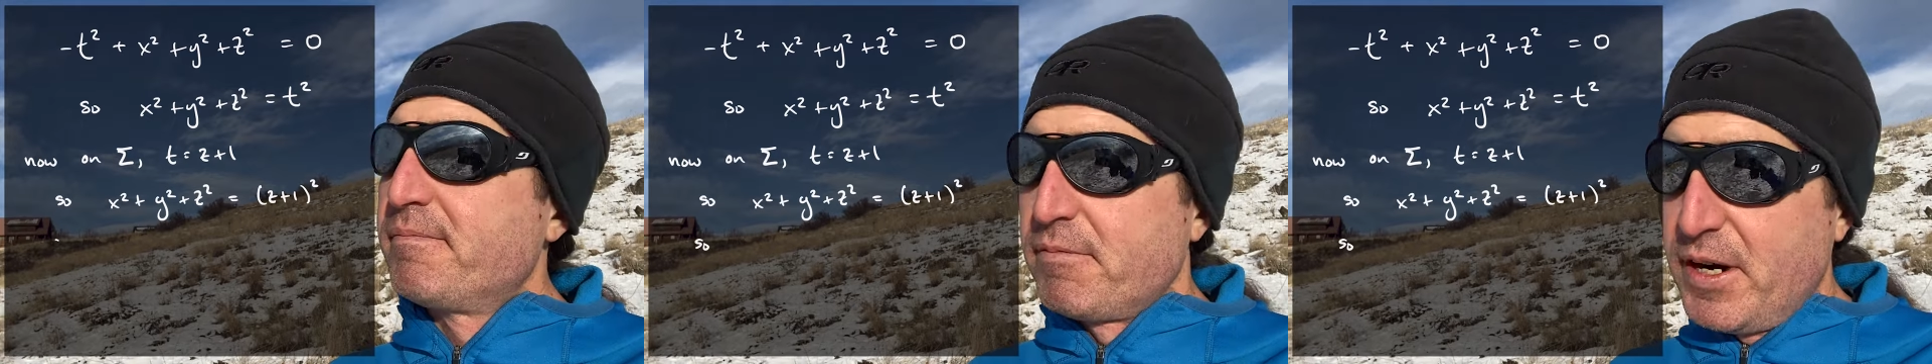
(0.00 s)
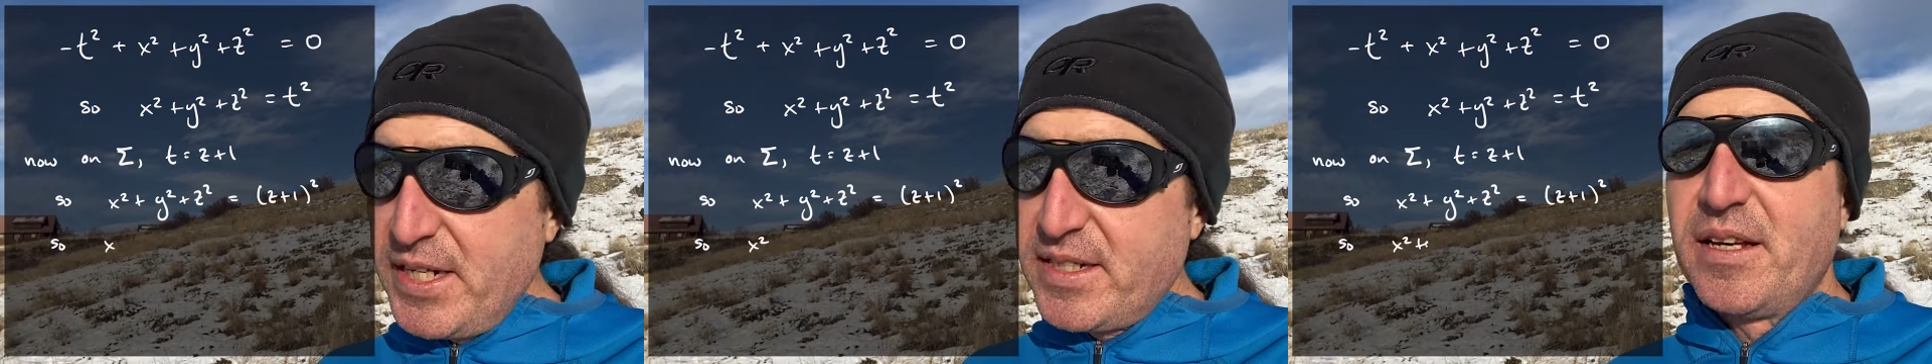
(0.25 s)

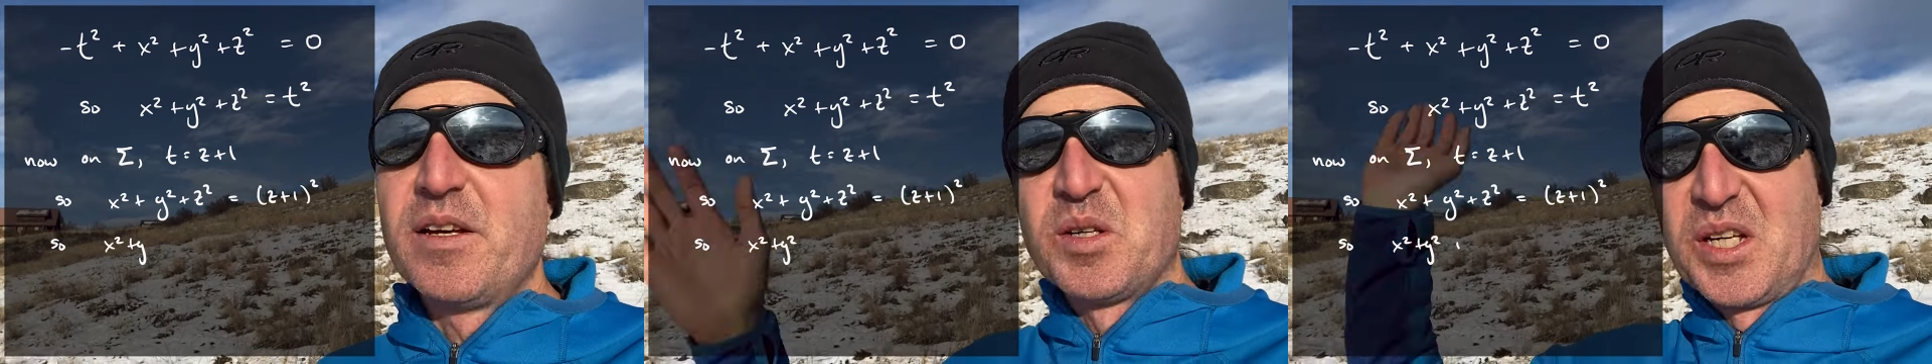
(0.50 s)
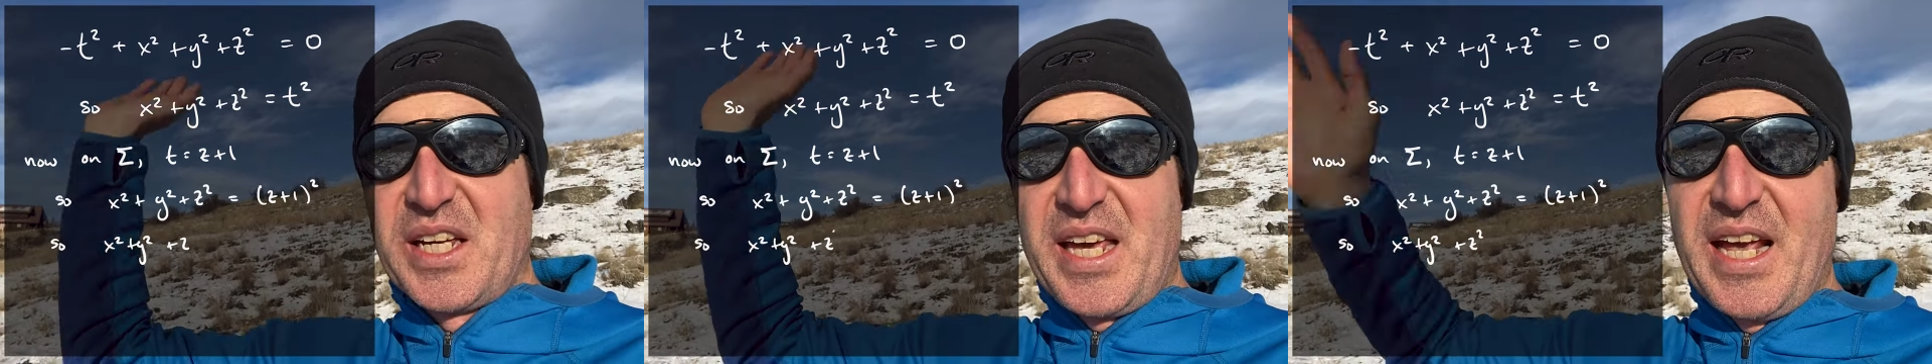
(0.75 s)
Right? We
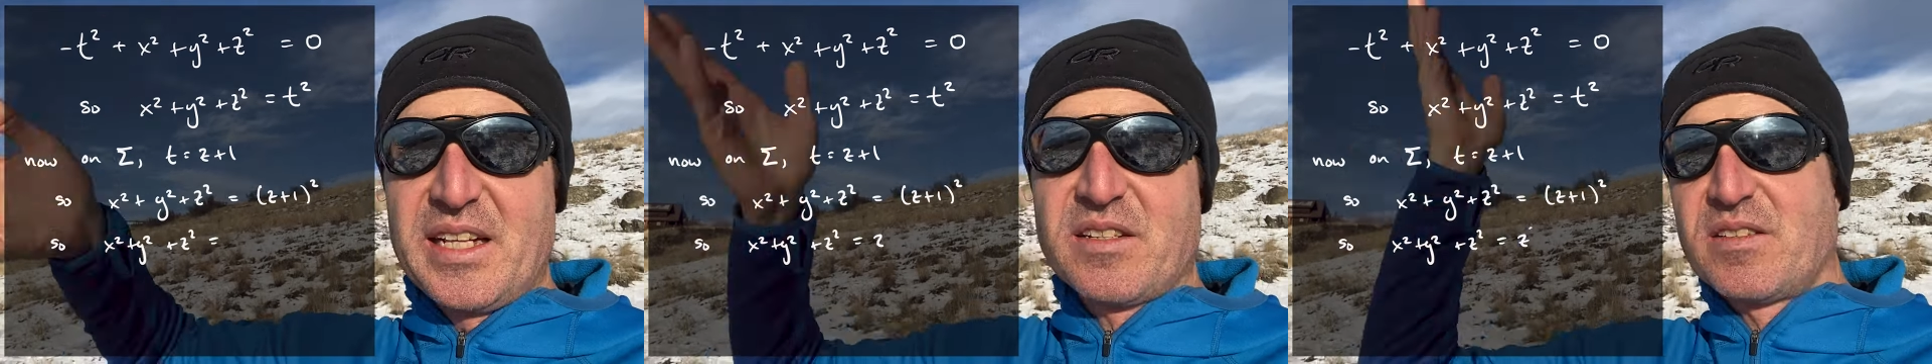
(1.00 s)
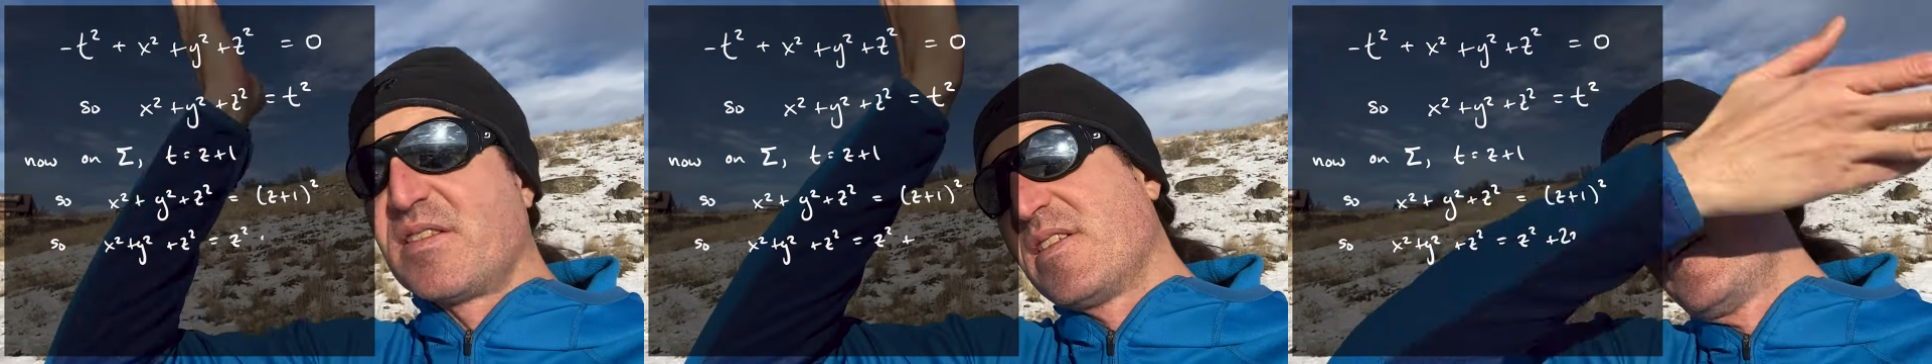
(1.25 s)
can
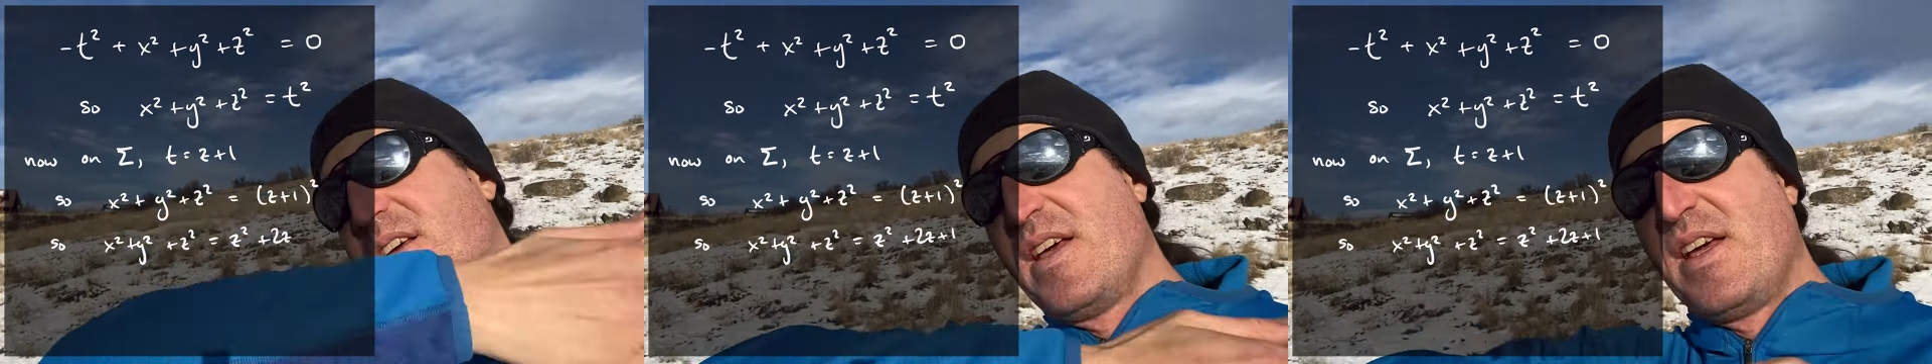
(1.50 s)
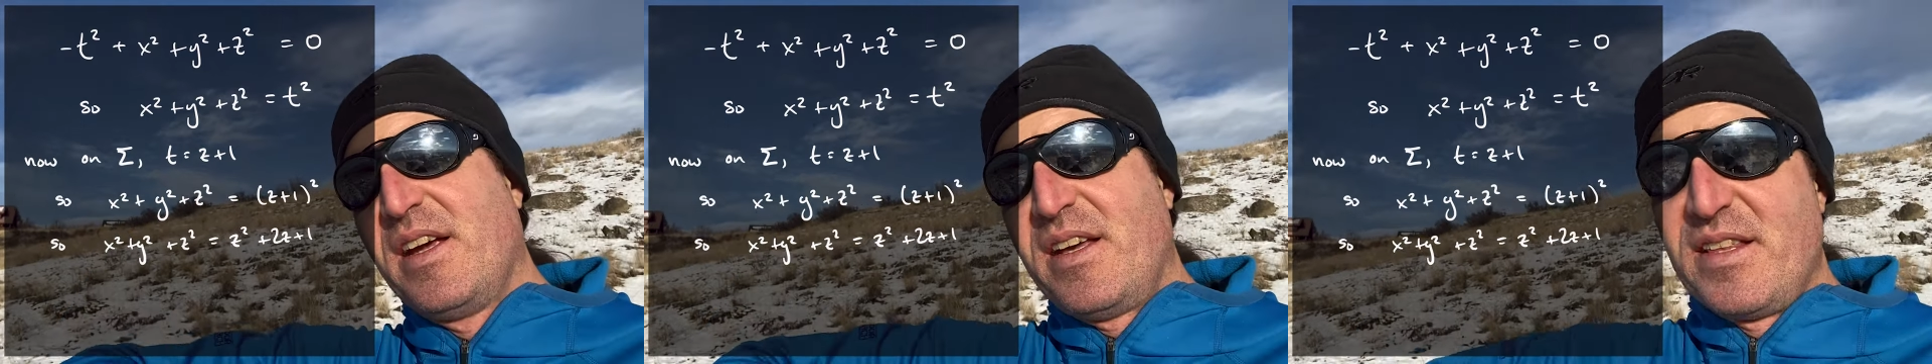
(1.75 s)
cancel
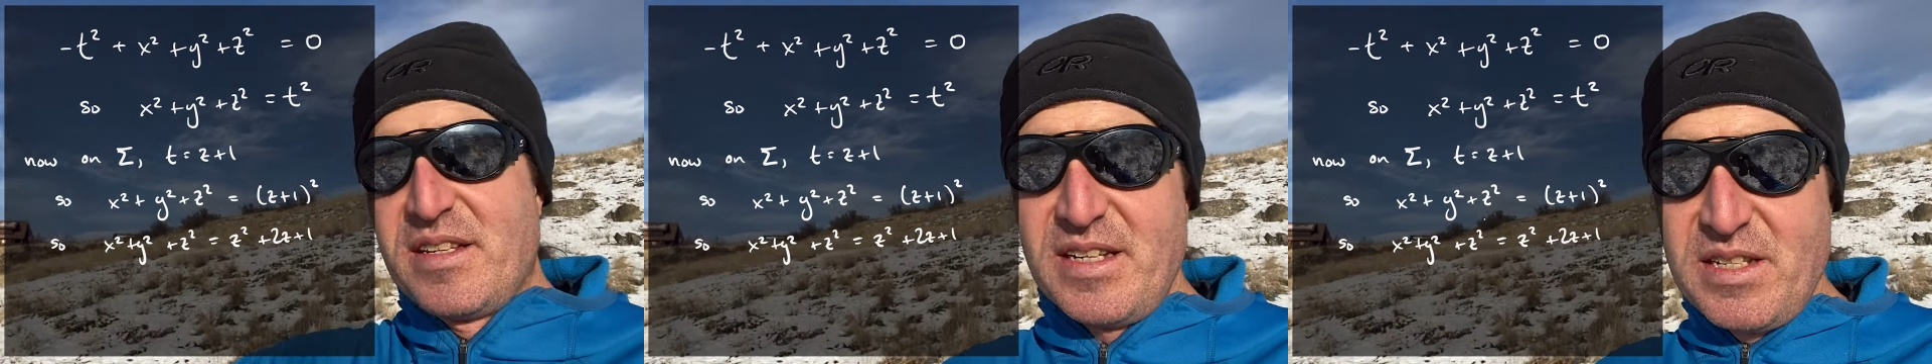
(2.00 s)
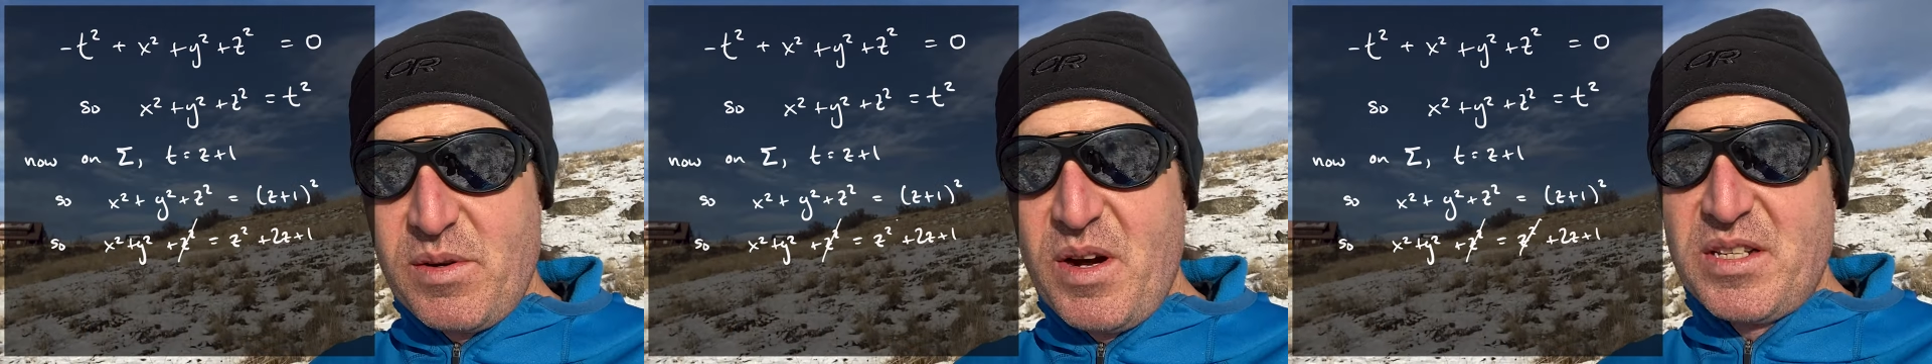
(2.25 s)
the z
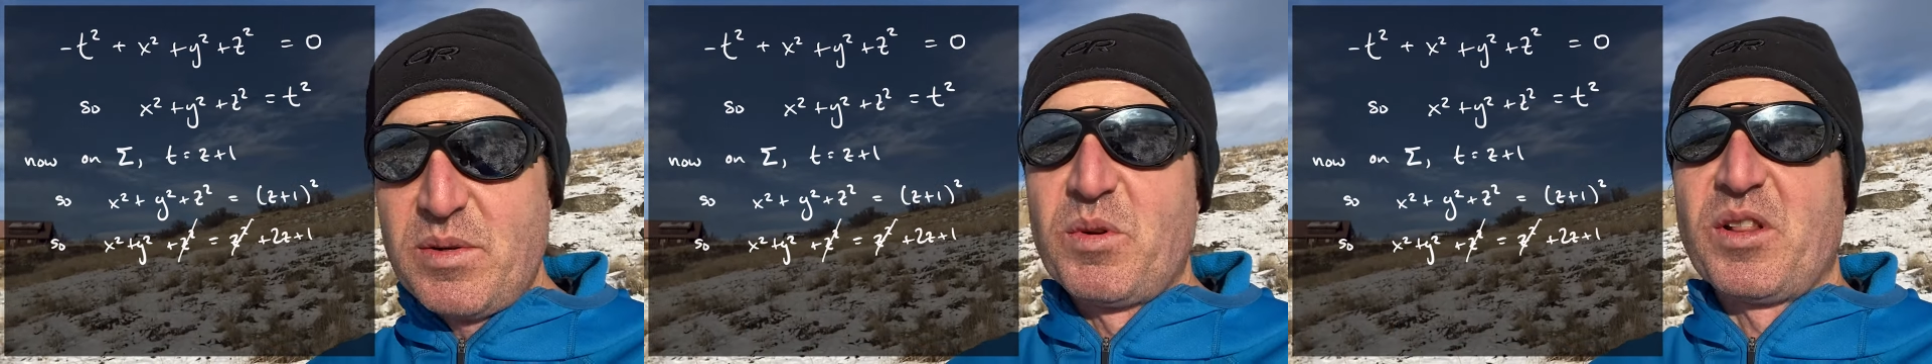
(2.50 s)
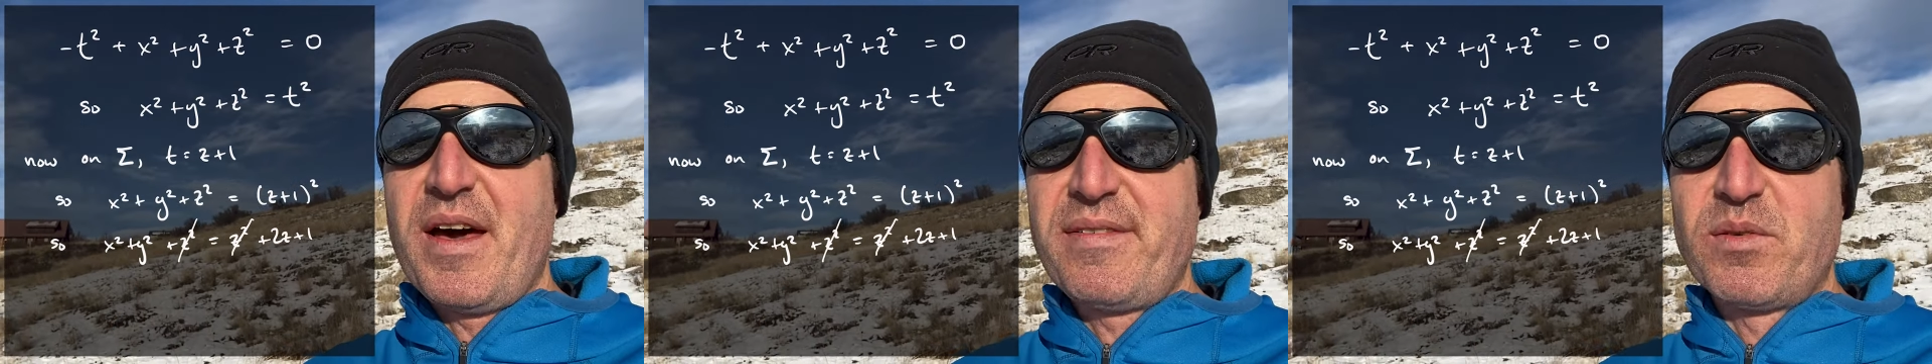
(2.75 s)
squareds and we're
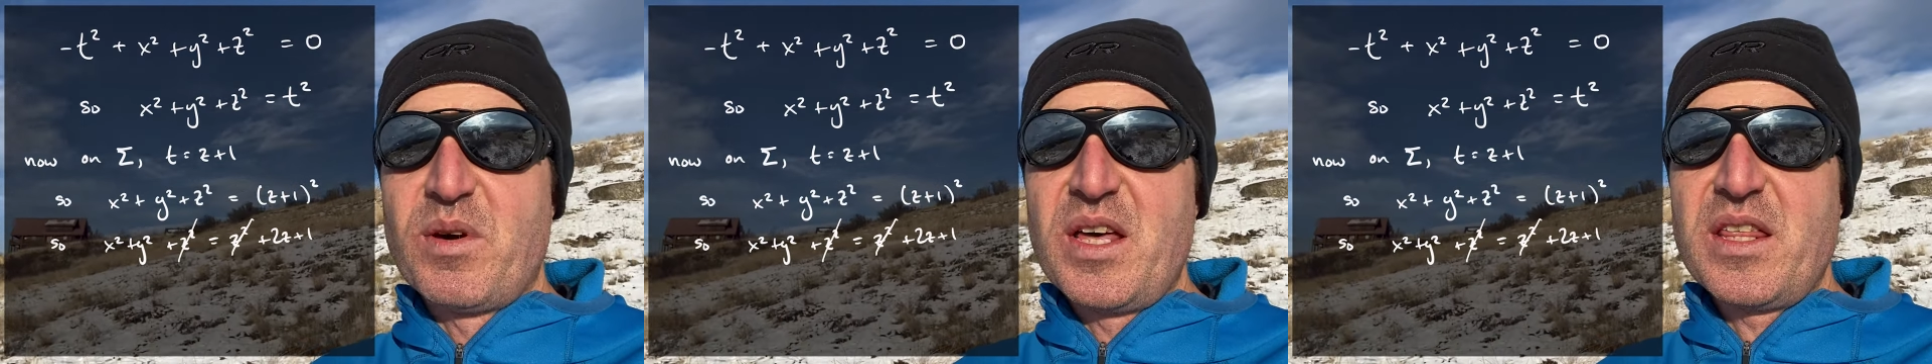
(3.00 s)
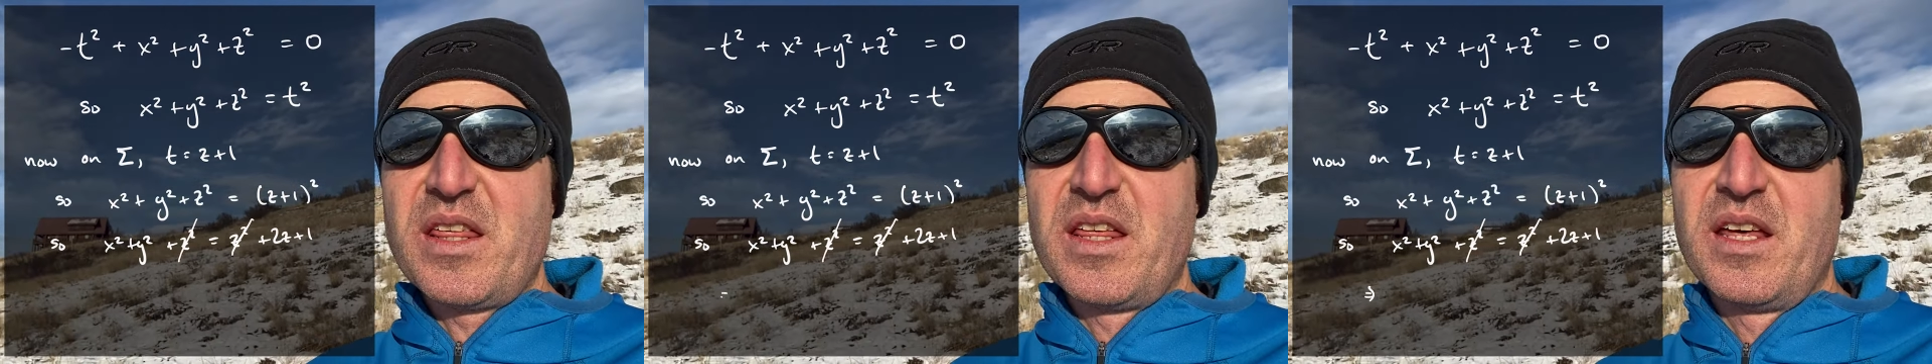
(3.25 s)
left
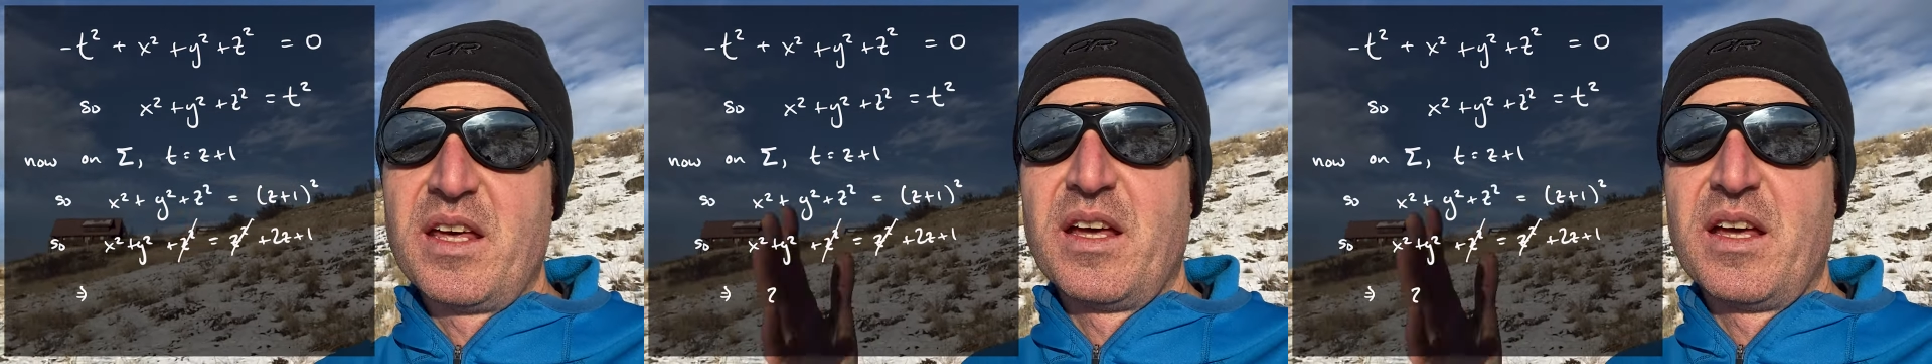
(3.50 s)
with